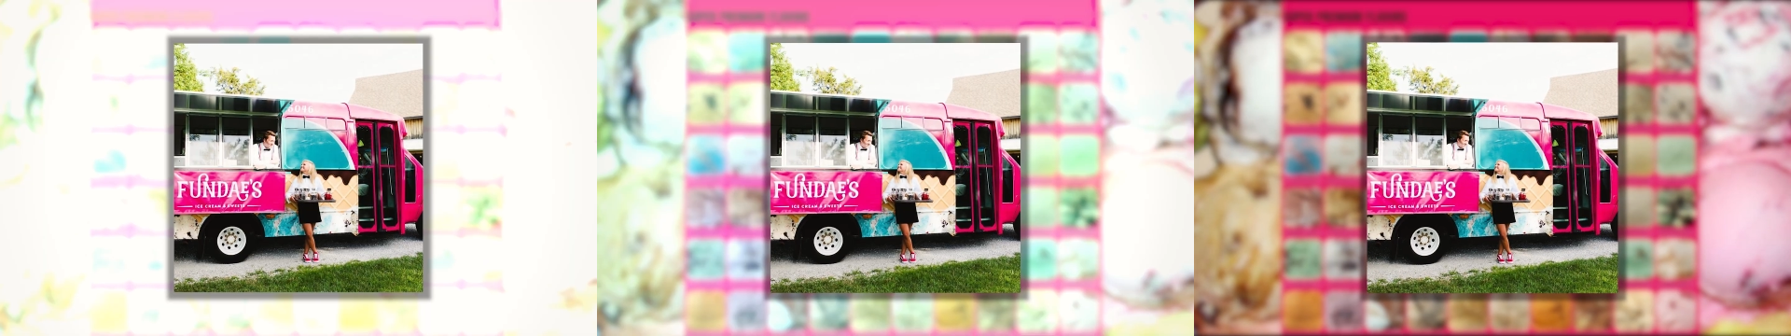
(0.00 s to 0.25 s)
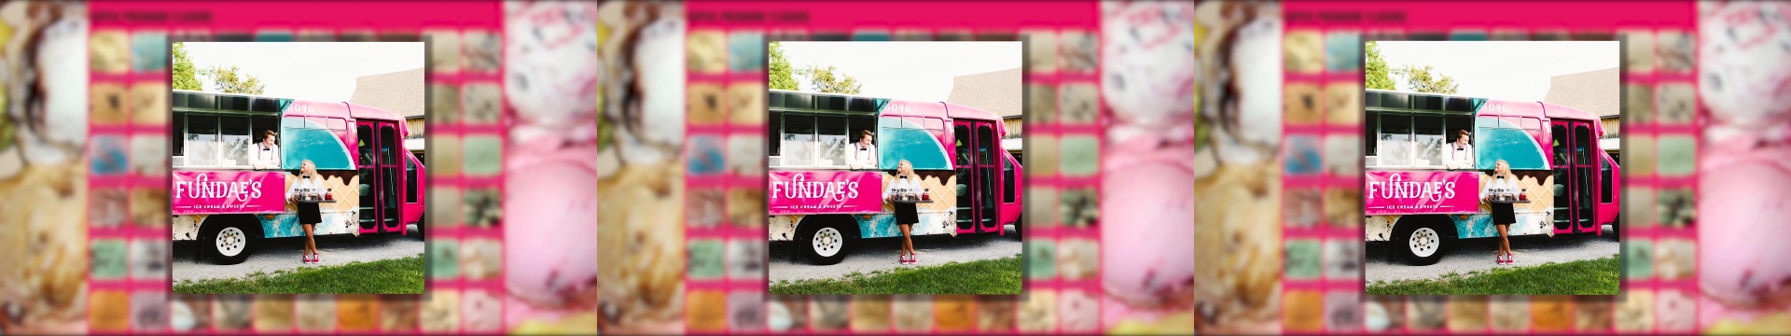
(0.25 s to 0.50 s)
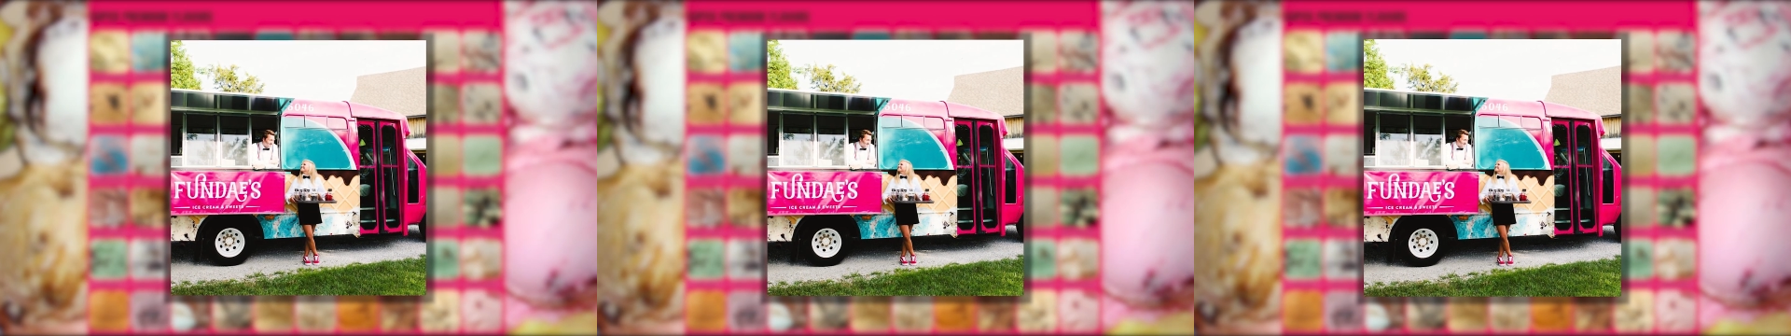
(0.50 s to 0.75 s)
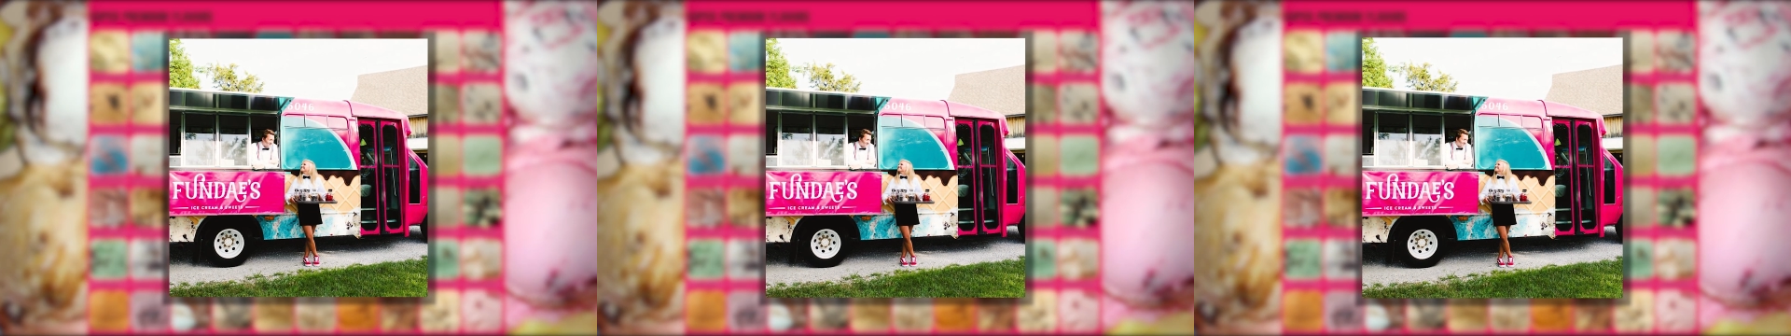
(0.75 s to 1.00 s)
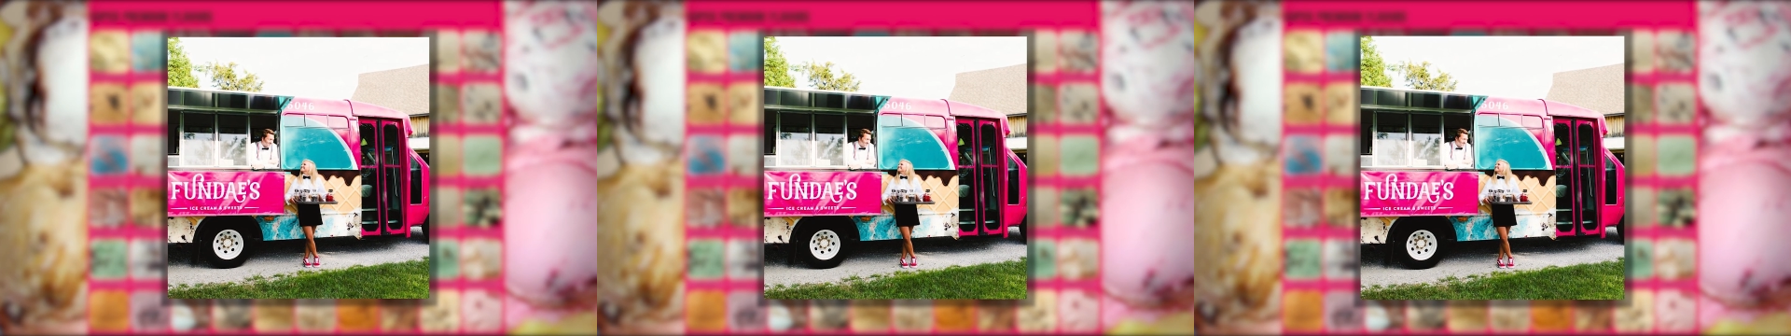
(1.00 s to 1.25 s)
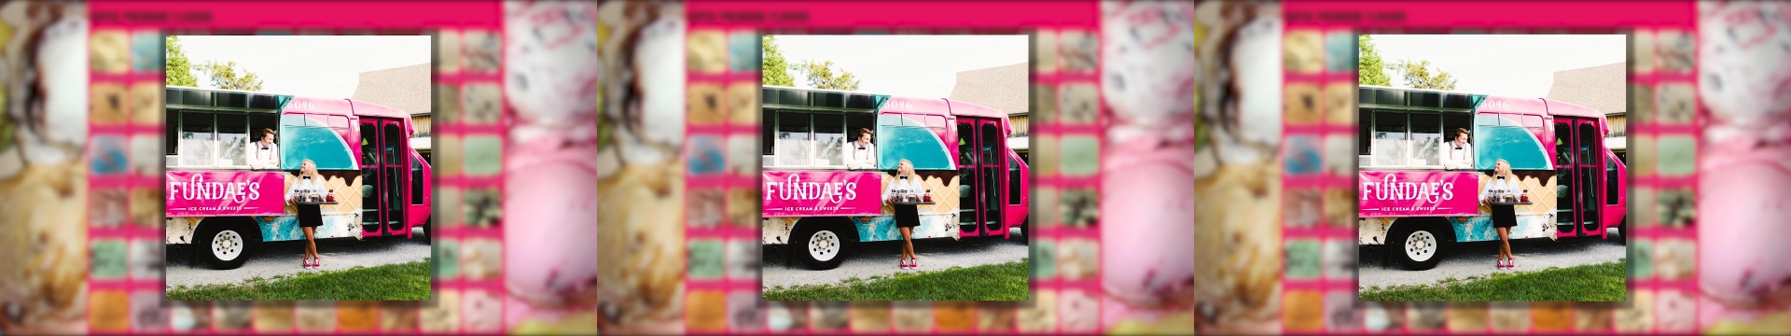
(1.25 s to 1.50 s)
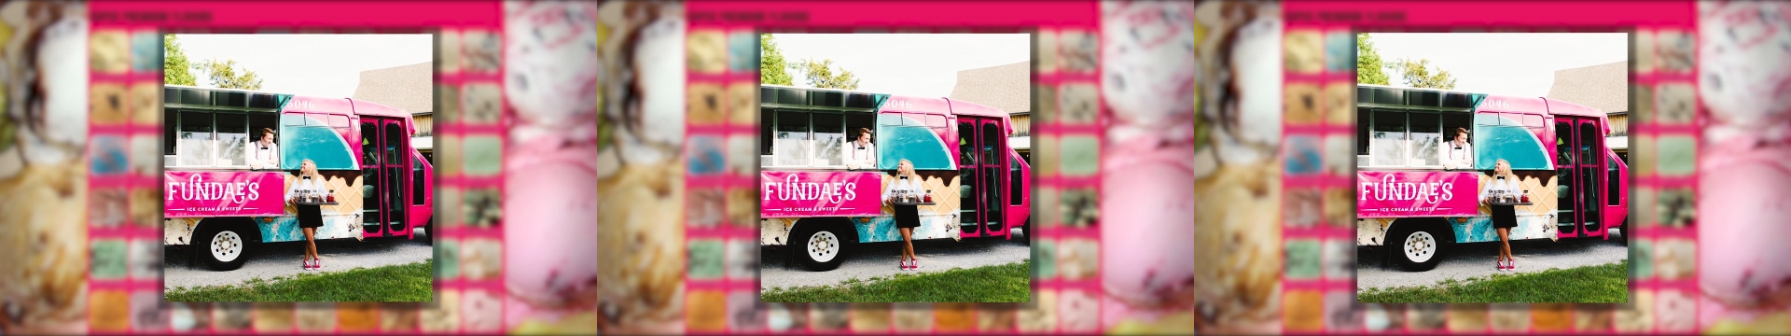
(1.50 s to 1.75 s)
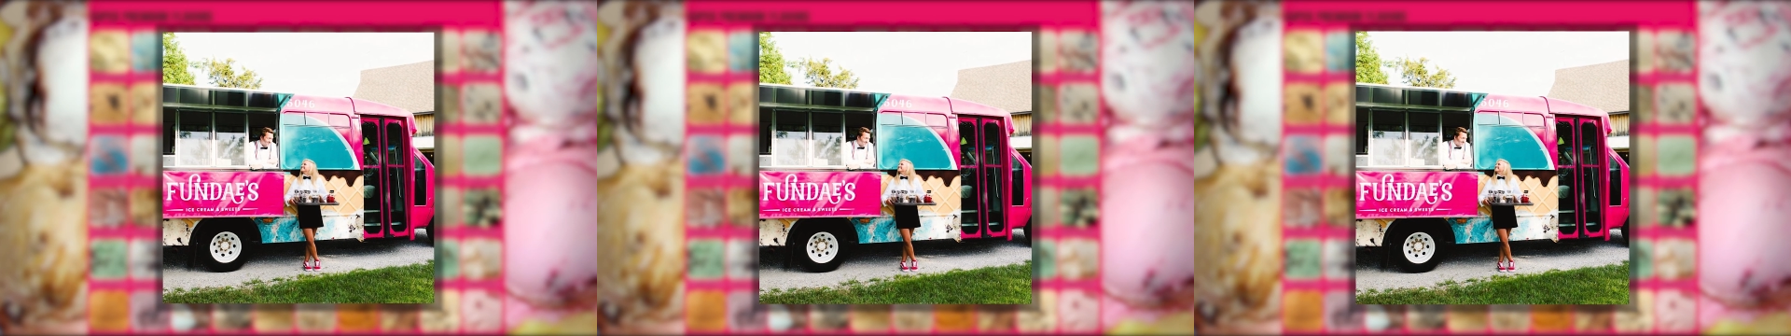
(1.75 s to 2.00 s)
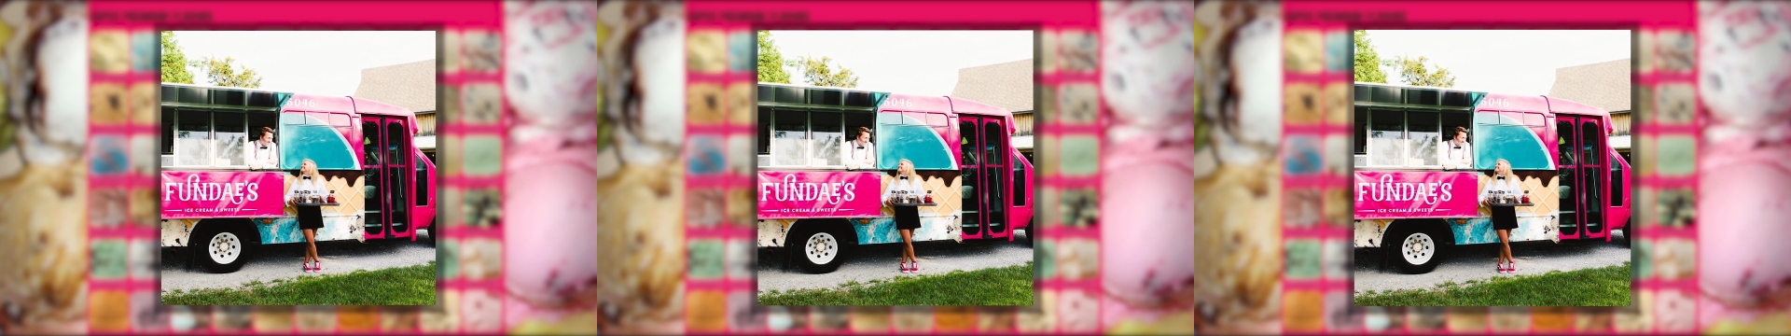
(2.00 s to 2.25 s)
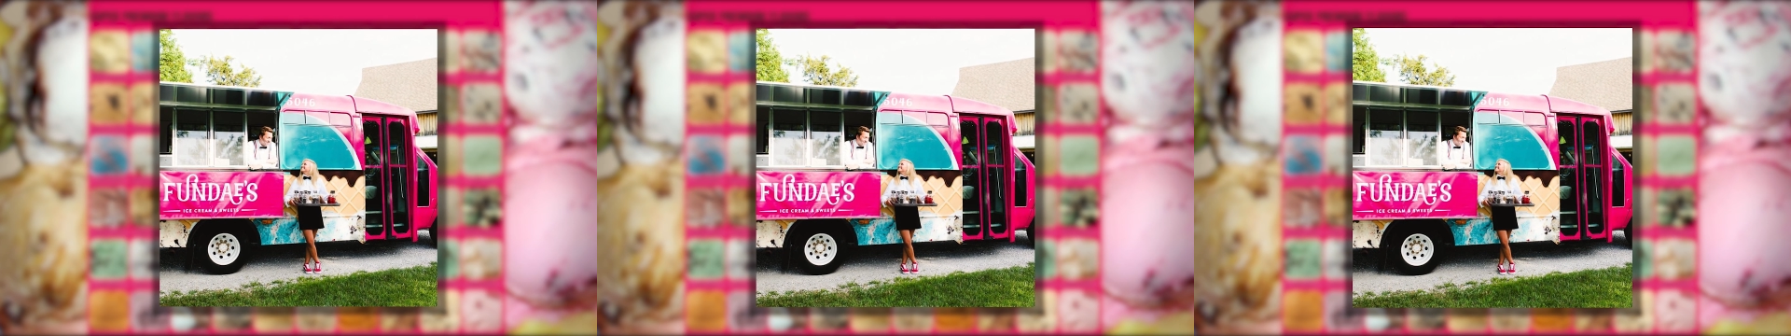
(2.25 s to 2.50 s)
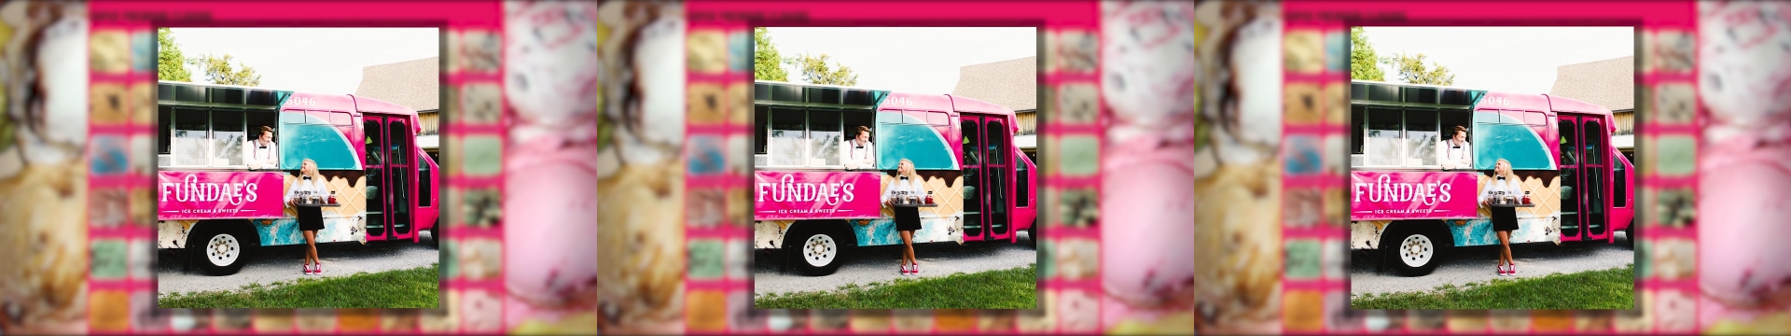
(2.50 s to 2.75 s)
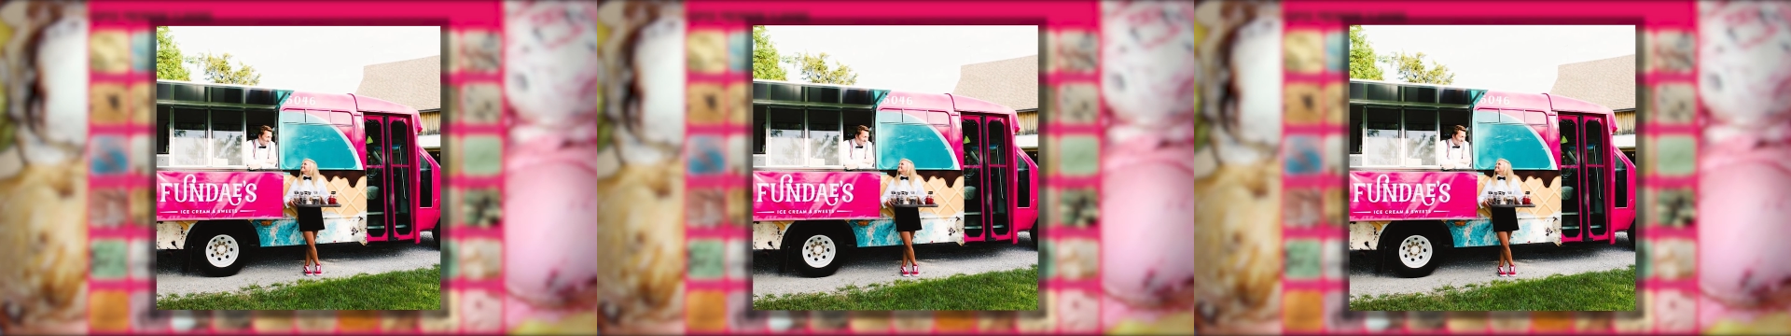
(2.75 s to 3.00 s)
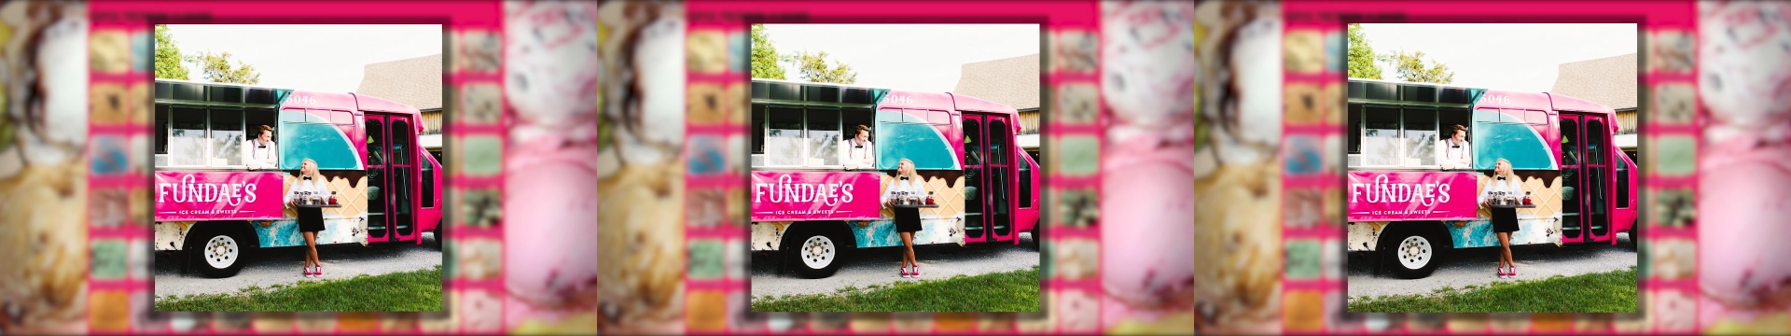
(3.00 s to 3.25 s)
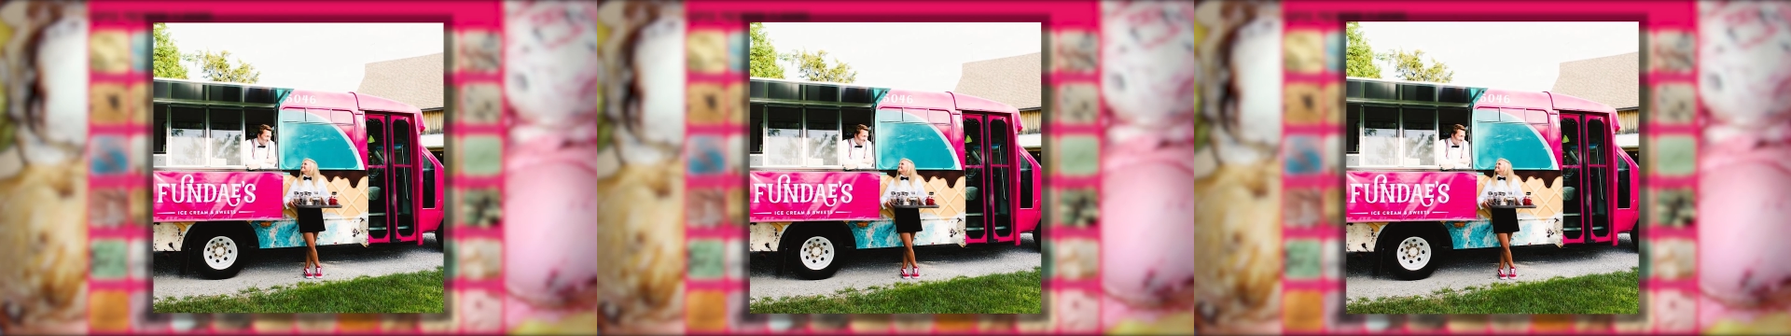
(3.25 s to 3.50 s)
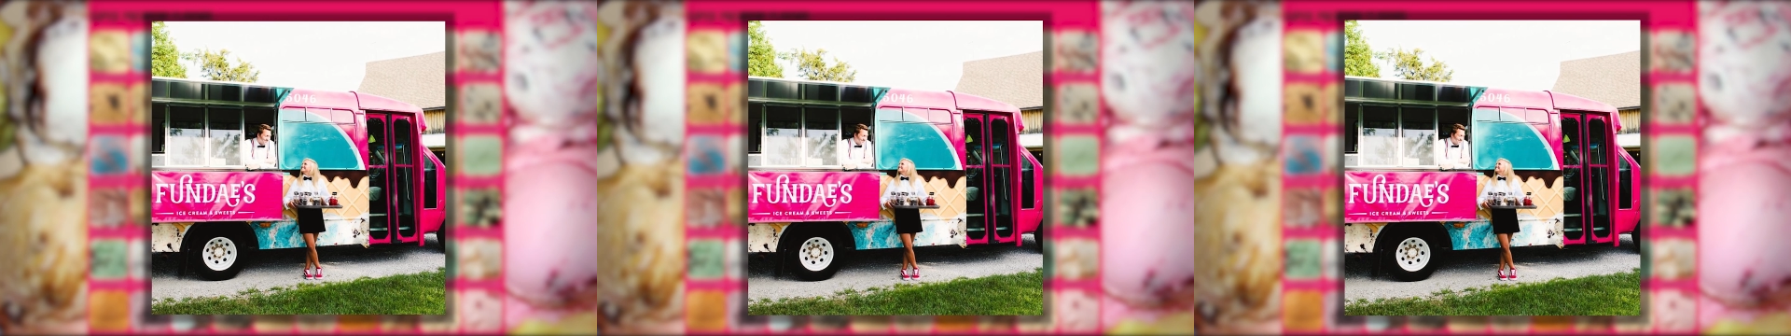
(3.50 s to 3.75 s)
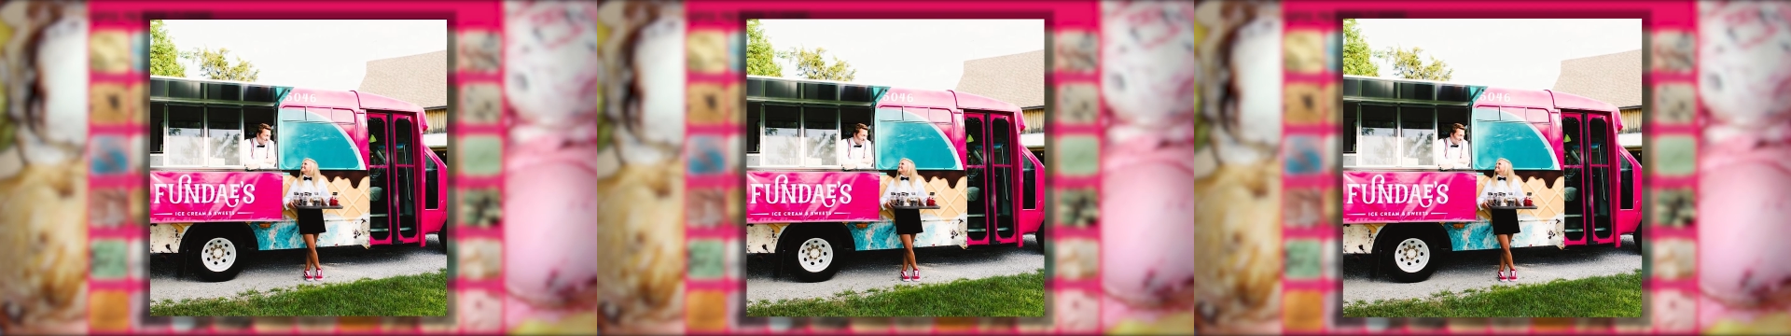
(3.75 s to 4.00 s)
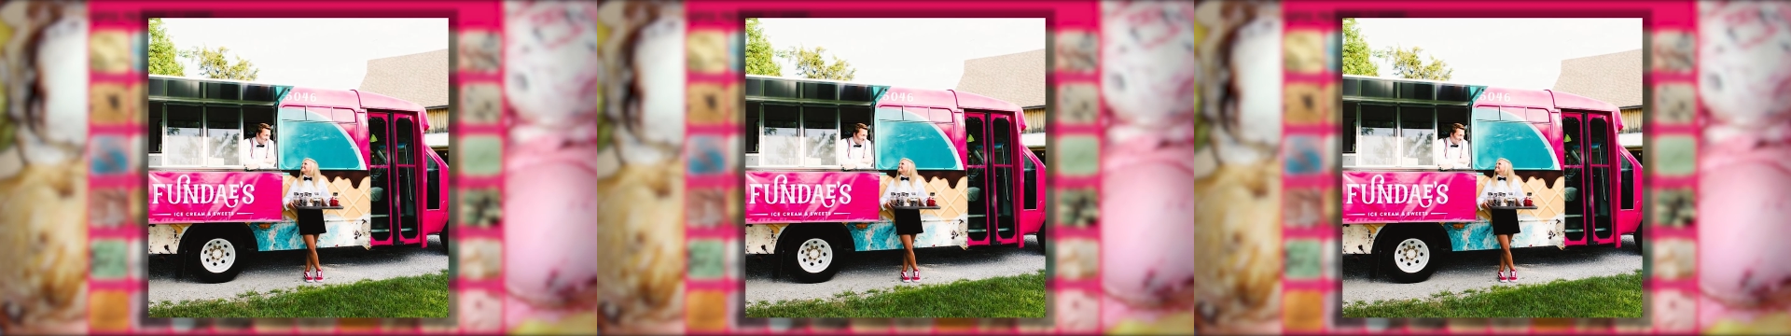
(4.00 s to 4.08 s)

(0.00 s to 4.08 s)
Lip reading: [unreadable: no face in view]